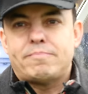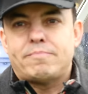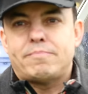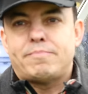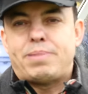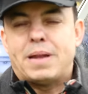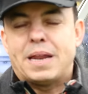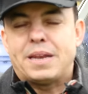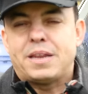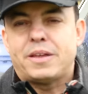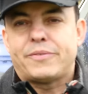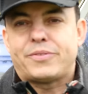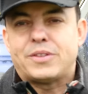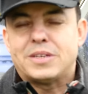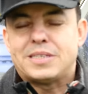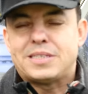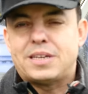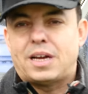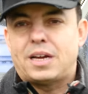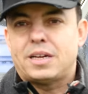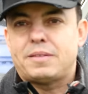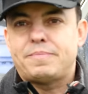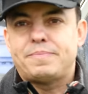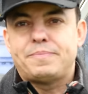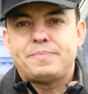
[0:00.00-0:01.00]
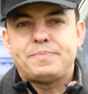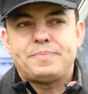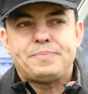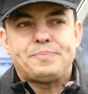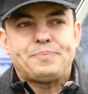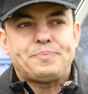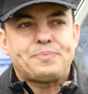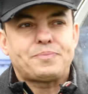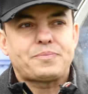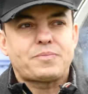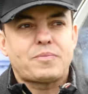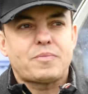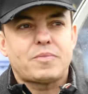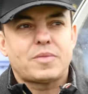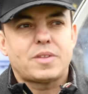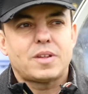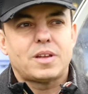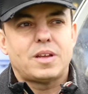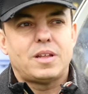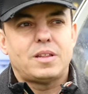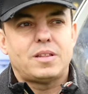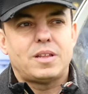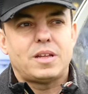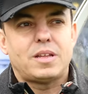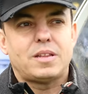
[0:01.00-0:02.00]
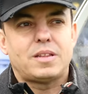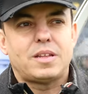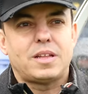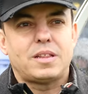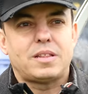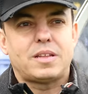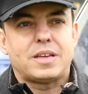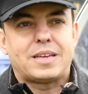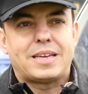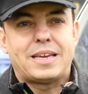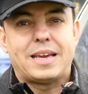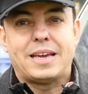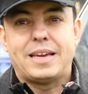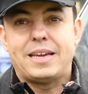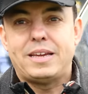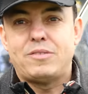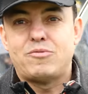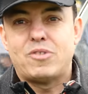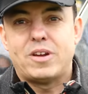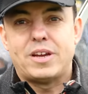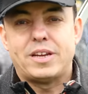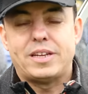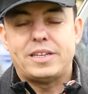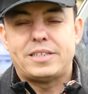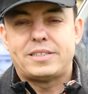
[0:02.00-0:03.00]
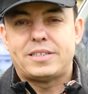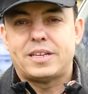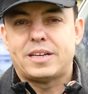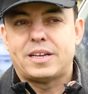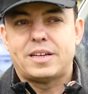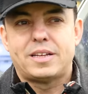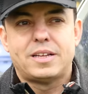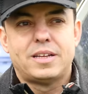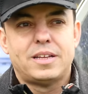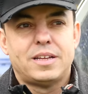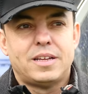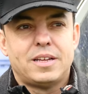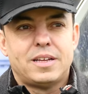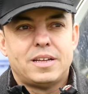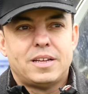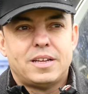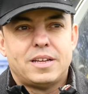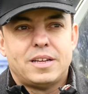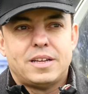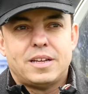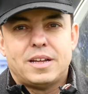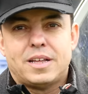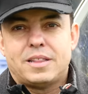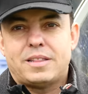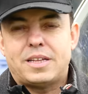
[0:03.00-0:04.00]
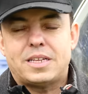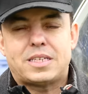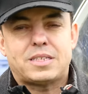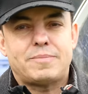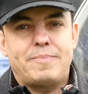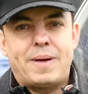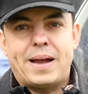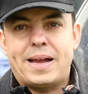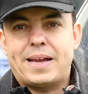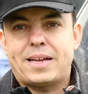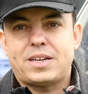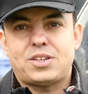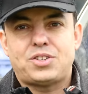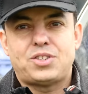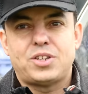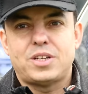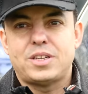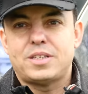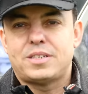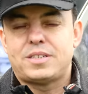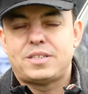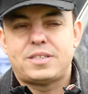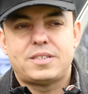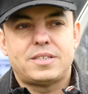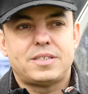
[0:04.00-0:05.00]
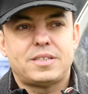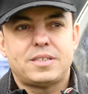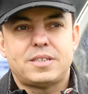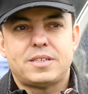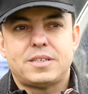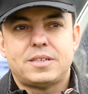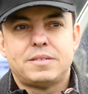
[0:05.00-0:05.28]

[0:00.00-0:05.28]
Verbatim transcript: plenty of the same. The, the, the key really to this match is